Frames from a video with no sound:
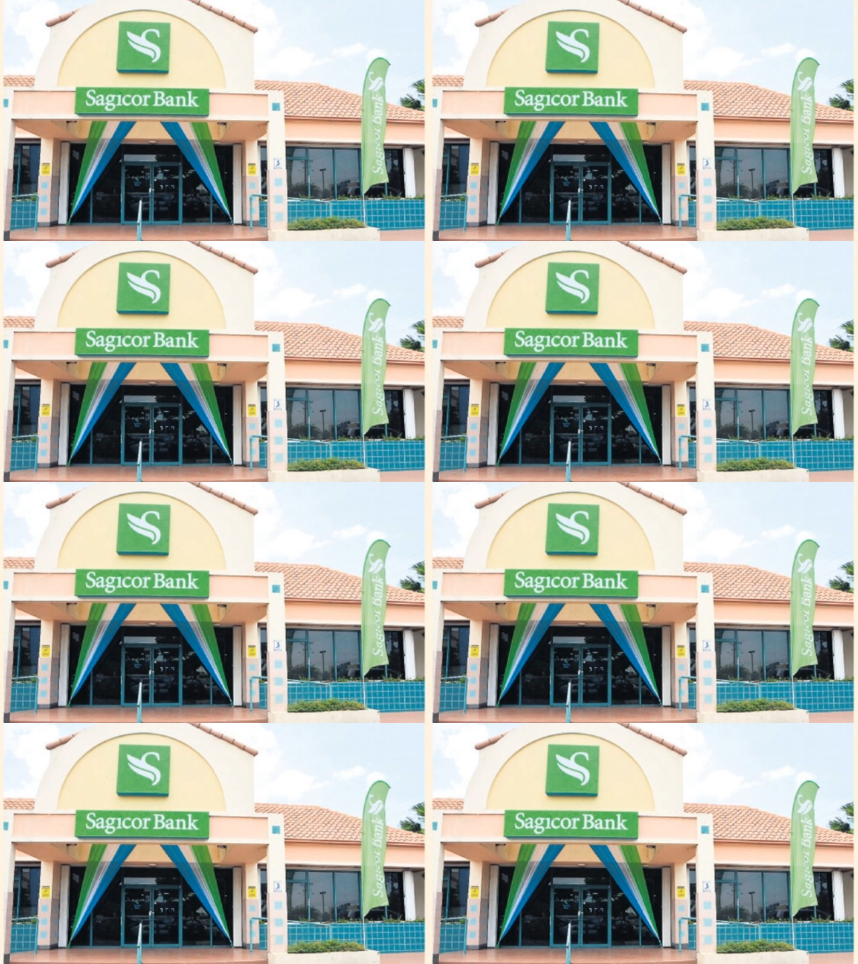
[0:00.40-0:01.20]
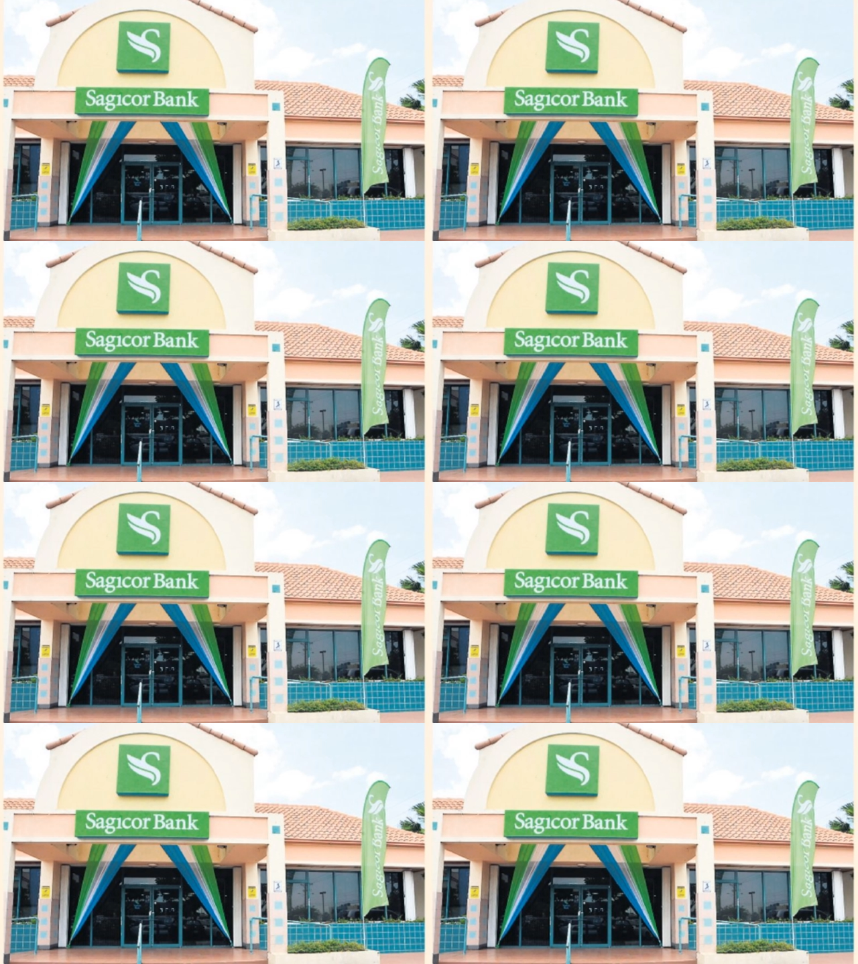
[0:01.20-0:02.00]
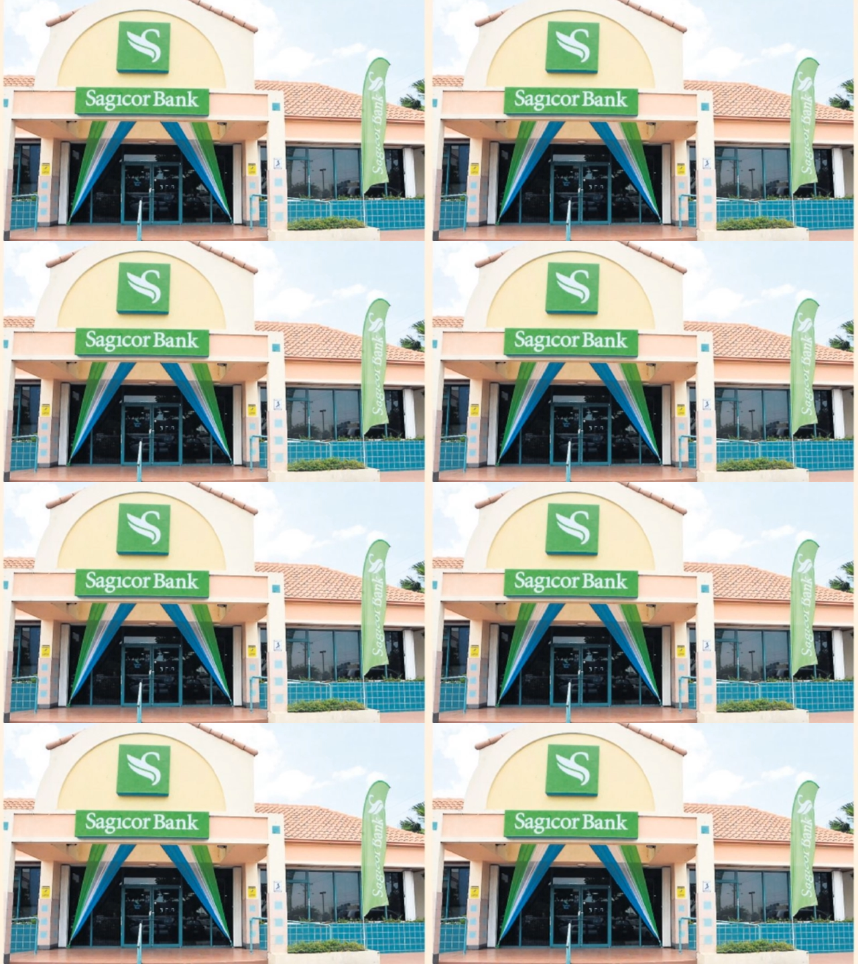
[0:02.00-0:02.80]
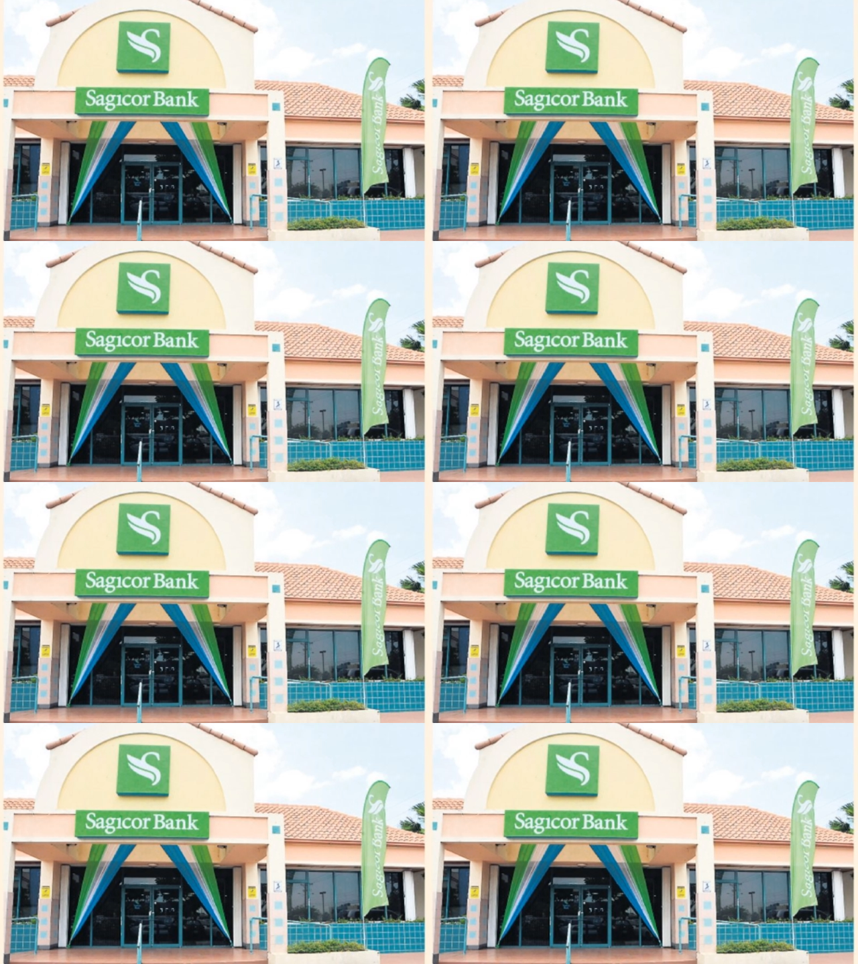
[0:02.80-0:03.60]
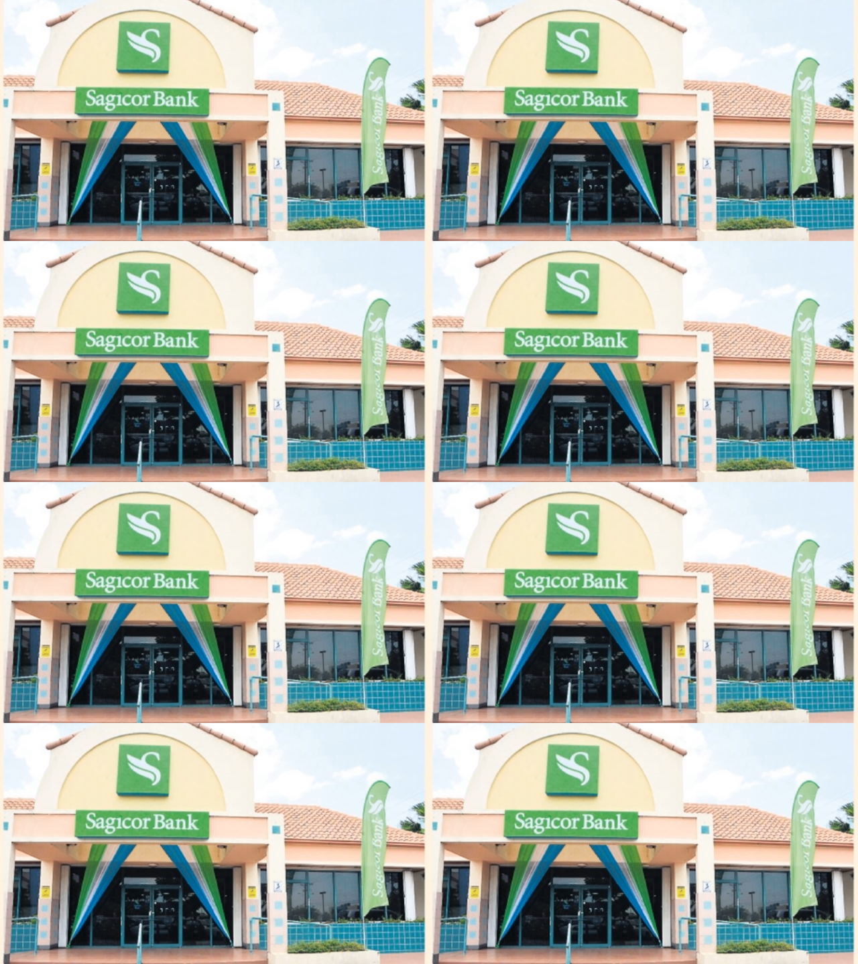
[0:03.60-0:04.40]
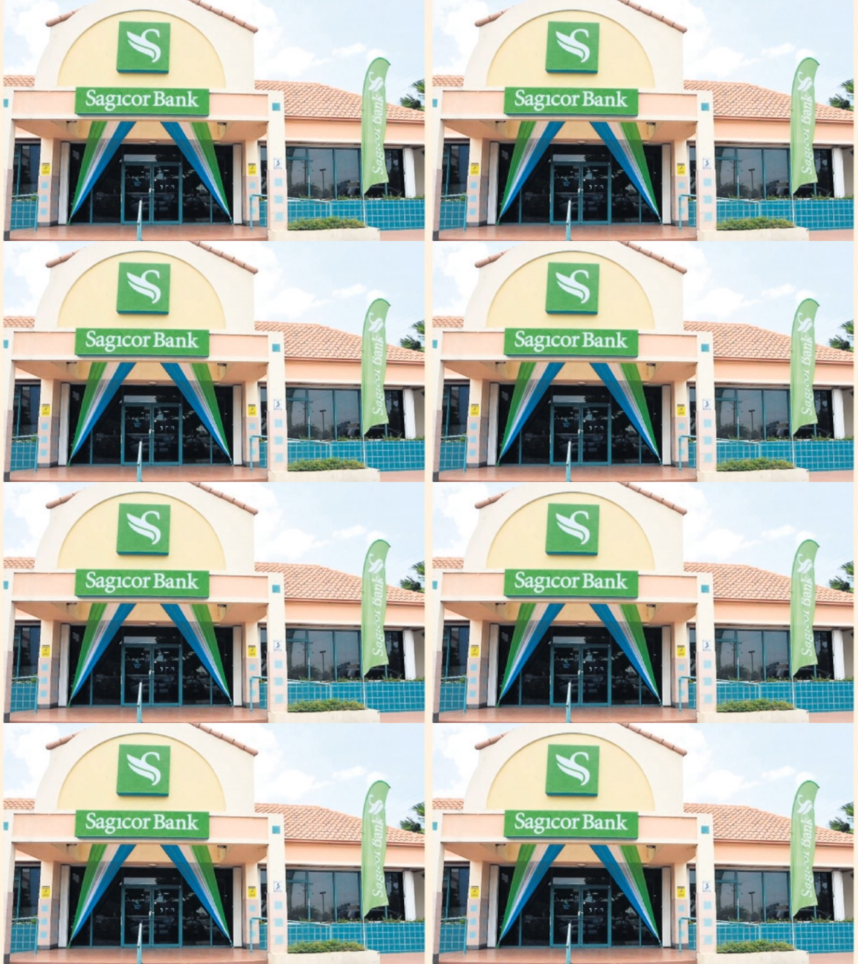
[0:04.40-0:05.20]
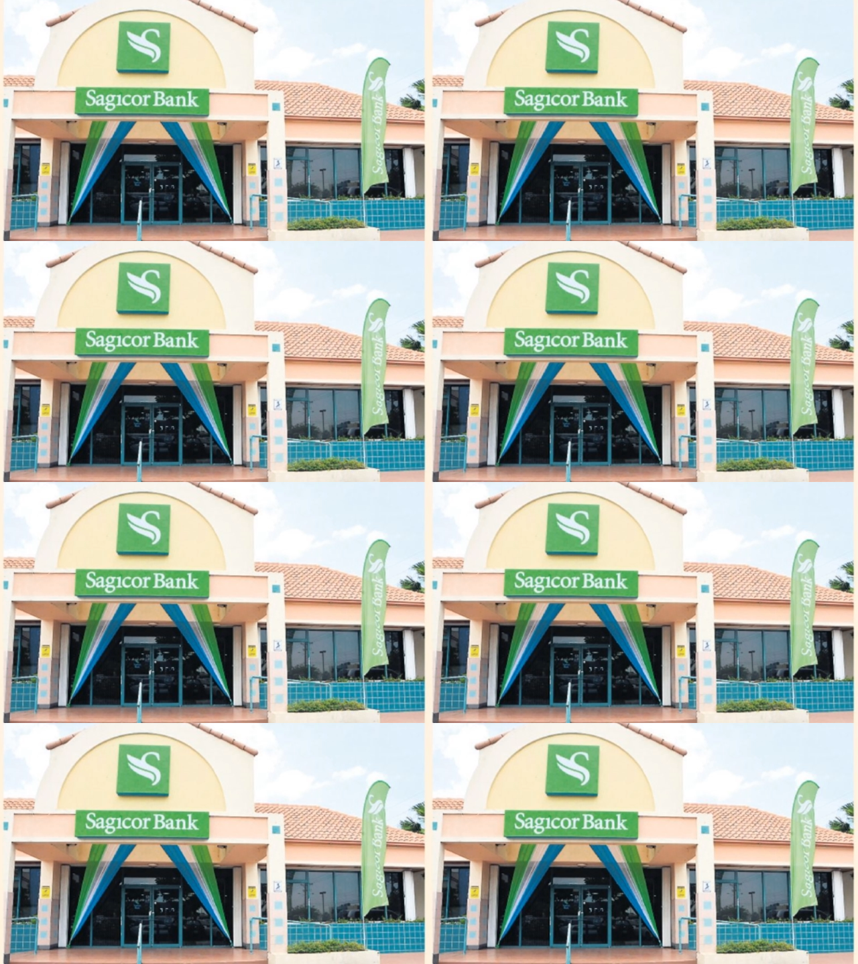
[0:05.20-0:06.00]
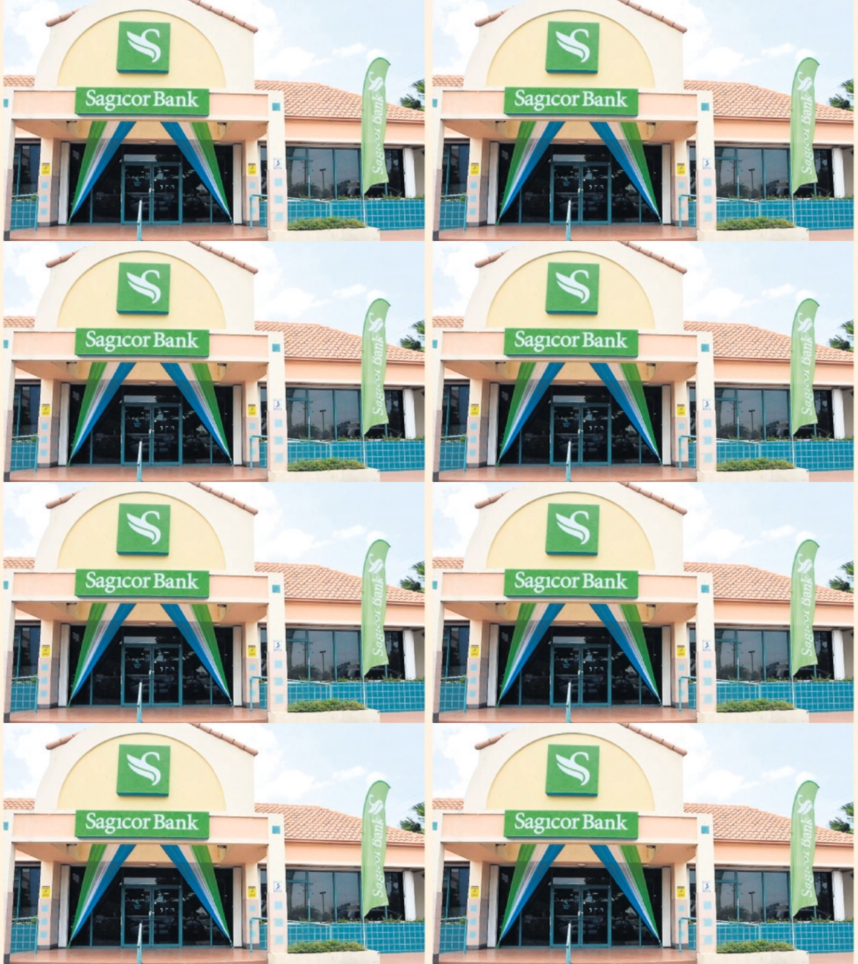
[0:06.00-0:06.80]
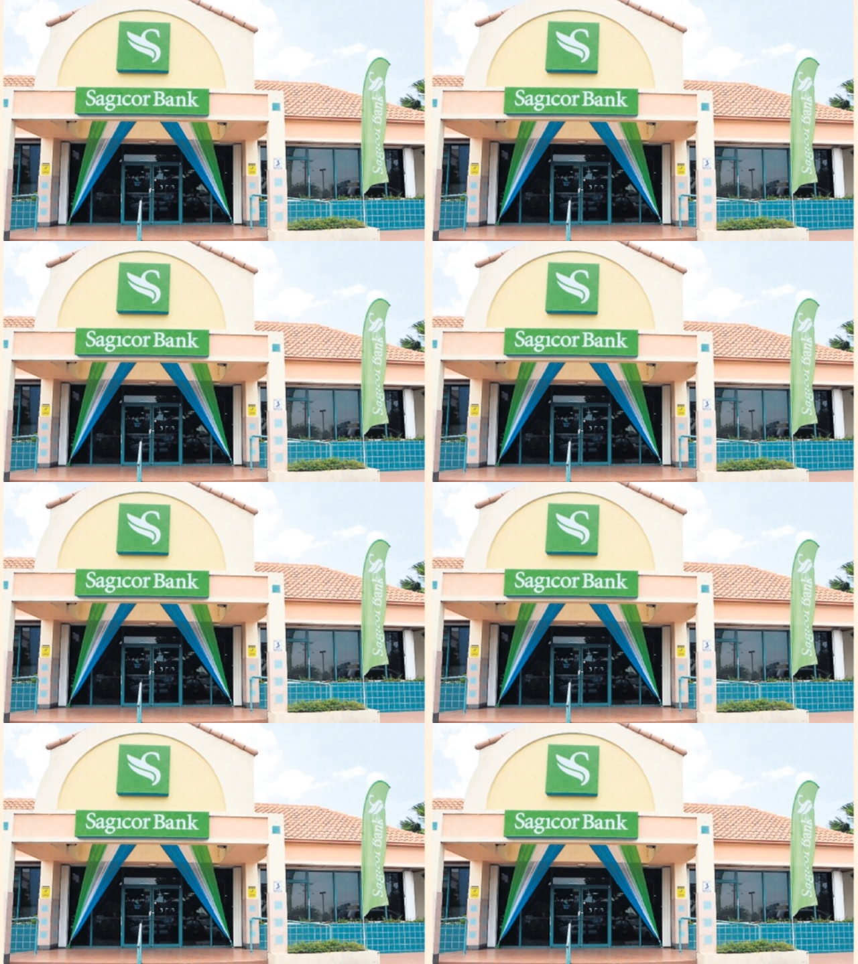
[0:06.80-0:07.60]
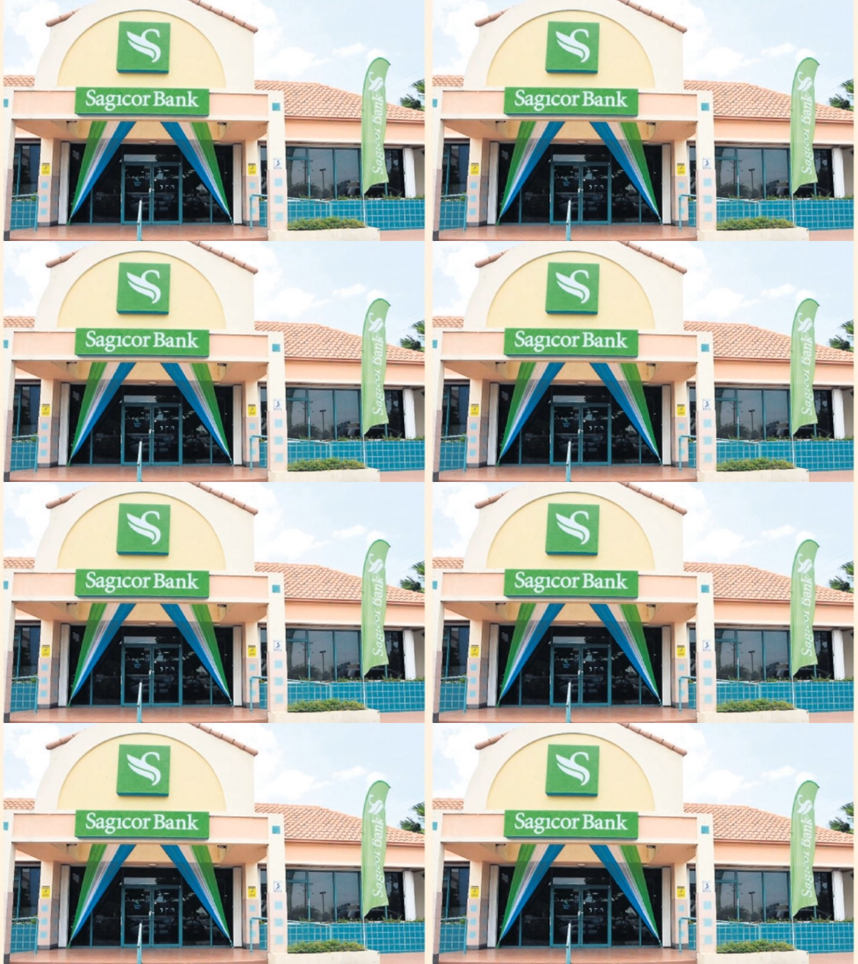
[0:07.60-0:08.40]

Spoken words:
No face is visible, so there are no lips to read.